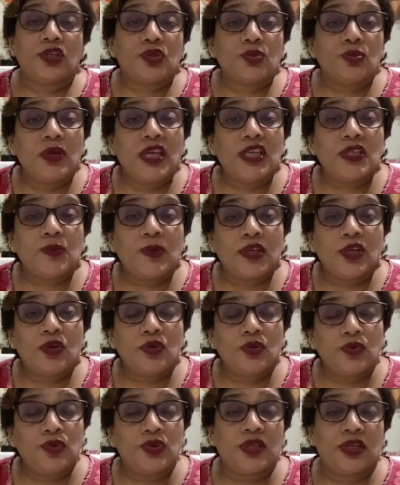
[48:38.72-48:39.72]
weeks, when you
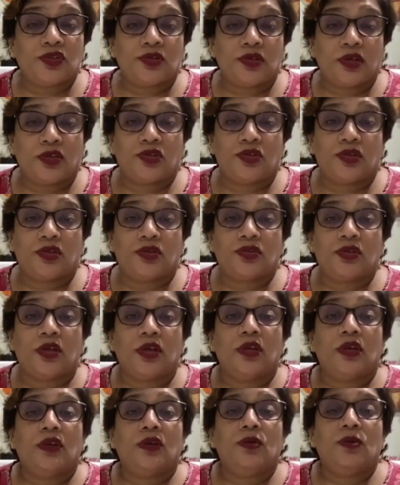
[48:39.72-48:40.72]
do such sessions,
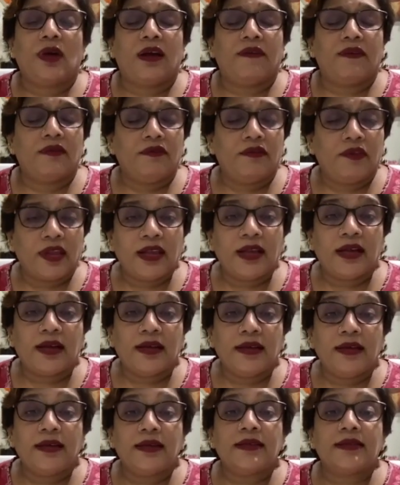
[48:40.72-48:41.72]
you have a very
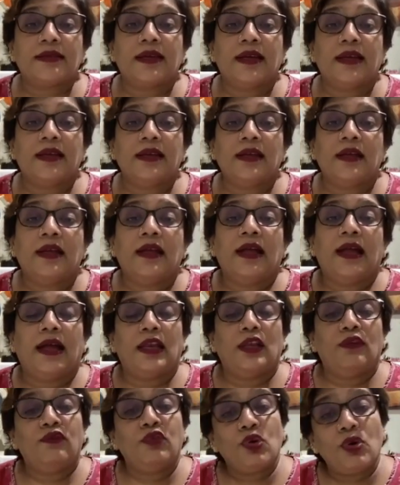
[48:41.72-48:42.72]
clear skin.
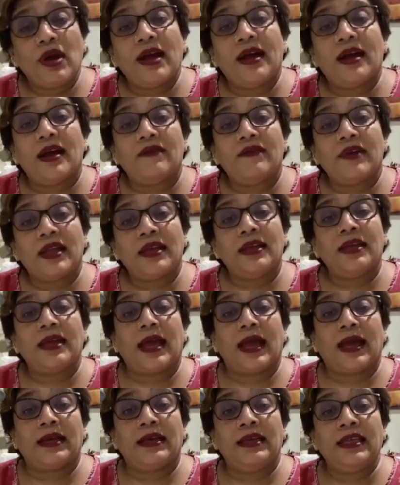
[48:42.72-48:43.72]
And if you have any
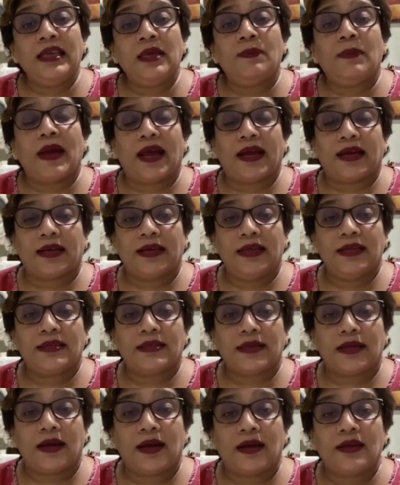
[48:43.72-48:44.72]
deep acne
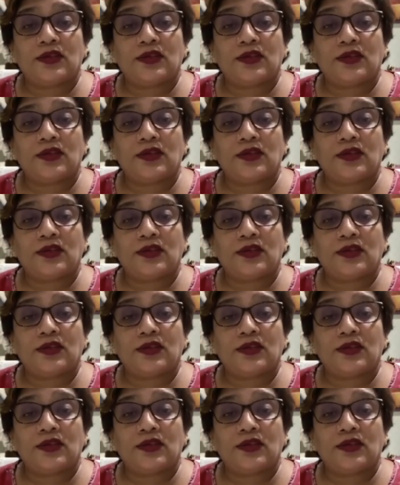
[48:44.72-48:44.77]
scars,